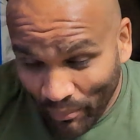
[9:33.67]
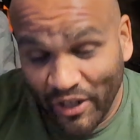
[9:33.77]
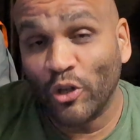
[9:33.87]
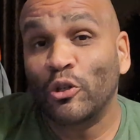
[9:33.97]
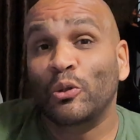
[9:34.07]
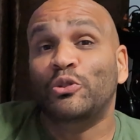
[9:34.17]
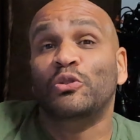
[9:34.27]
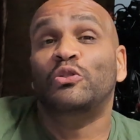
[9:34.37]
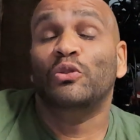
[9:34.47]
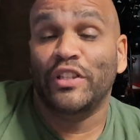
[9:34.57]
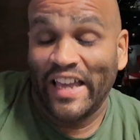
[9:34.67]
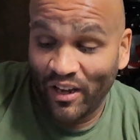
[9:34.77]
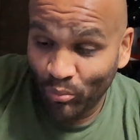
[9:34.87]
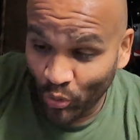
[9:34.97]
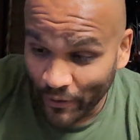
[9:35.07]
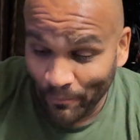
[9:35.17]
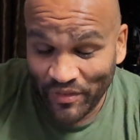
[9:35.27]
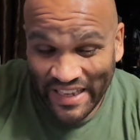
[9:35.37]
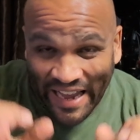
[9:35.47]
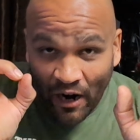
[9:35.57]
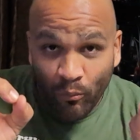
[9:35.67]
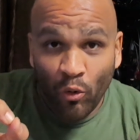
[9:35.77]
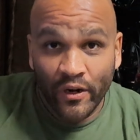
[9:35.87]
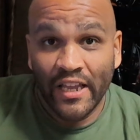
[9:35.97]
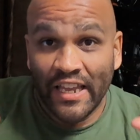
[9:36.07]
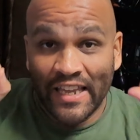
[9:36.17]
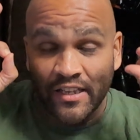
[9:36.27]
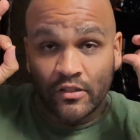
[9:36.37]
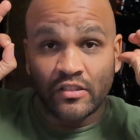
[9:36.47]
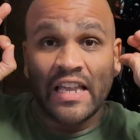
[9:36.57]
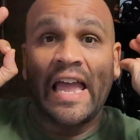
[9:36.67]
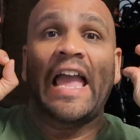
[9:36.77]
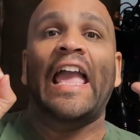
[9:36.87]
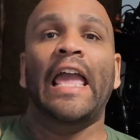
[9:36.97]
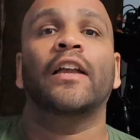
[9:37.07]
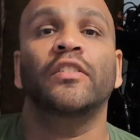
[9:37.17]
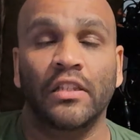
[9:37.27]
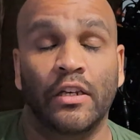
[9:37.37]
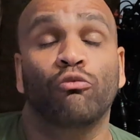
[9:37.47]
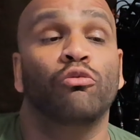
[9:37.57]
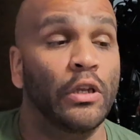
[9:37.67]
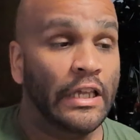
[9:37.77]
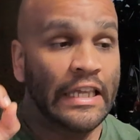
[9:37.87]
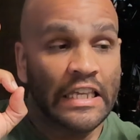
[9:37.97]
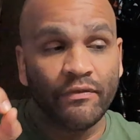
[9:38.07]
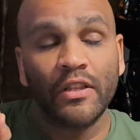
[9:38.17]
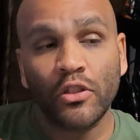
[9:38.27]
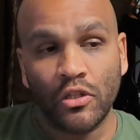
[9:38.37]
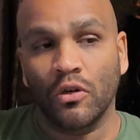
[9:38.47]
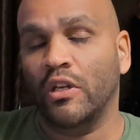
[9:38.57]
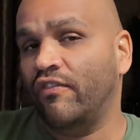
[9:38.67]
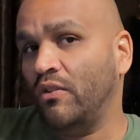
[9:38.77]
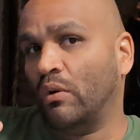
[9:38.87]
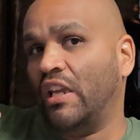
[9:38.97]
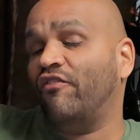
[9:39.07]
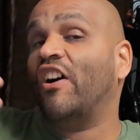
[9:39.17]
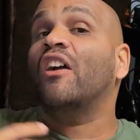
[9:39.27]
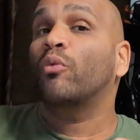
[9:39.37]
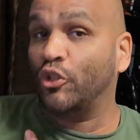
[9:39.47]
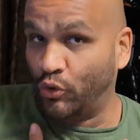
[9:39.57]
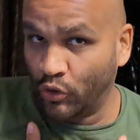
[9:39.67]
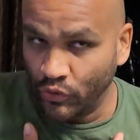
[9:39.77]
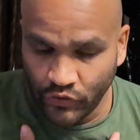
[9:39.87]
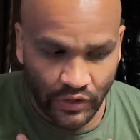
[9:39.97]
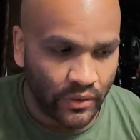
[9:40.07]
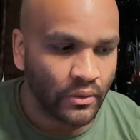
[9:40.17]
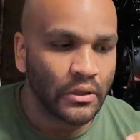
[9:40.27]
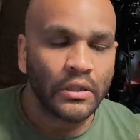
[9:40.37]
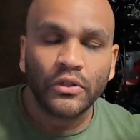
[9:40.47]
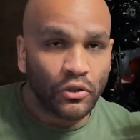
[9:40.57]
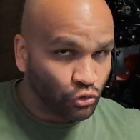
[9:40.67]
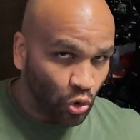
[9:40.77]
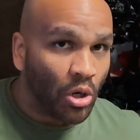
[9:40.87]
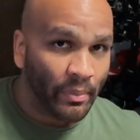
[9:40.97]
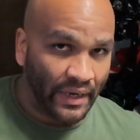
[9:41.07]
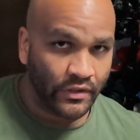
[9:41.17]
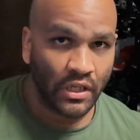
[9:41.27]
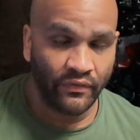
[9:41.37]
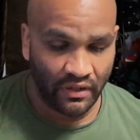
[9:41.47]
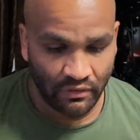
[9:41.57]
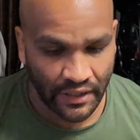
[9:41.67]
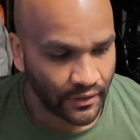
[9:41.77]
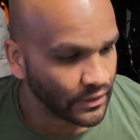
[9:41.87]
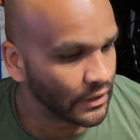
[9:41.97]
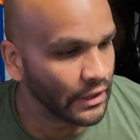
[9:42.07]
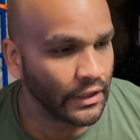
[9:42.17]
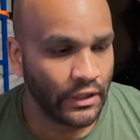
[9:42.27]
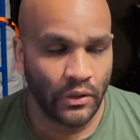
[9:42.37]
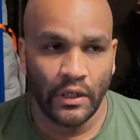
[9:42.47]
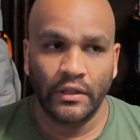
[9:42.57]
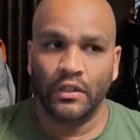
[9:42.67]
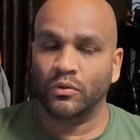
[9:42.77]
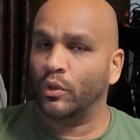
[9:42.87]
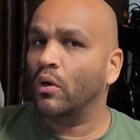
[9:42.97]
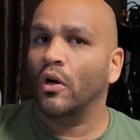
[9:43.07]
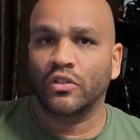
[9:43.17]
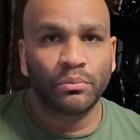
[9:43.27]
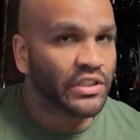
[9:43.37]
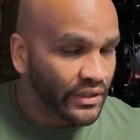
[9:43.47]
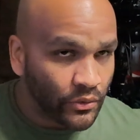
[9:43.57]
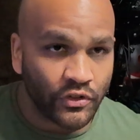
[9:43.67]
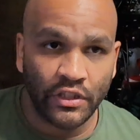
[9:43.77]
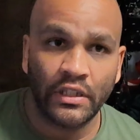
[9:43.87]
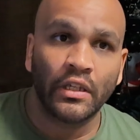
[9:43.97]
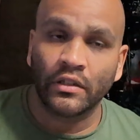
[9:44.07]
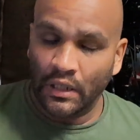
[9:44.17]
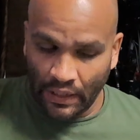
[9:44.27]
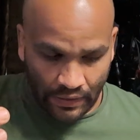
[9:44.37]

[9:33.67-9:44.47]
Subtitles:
my conclusion to the outboard. The outboard is excellent, even though if I were to consider the drawbacks of it, right? It does require some TLC, on